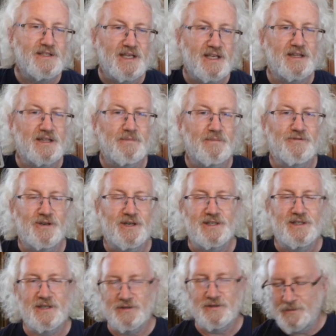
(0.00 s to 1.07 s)
Them Free.
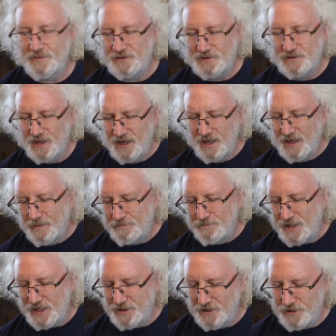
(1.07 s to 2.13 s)
So some of his
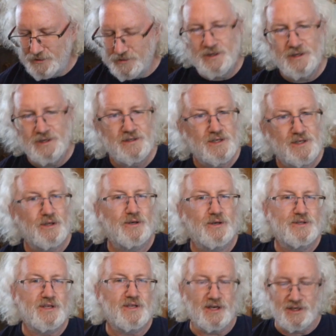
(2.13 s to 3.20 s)
better known solo
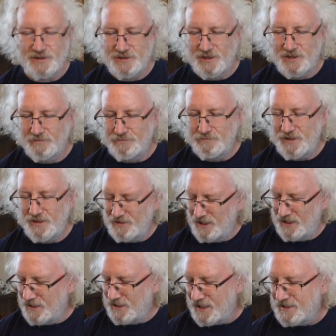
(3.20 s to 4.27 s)
songs in
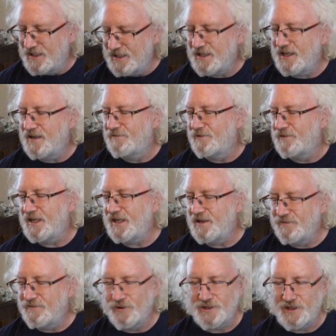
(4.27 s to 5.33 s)
that decade from
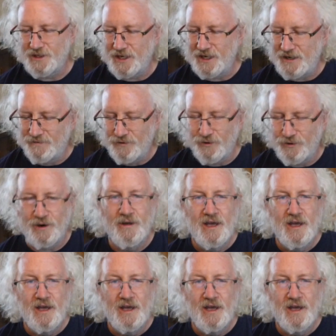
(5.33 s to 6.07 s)
84 to 94,